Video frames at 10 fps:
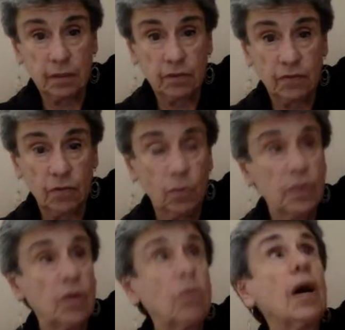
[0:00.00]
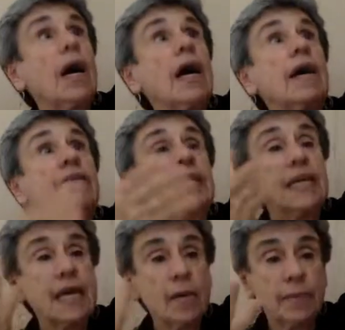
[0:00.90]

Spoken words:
So we know that he can't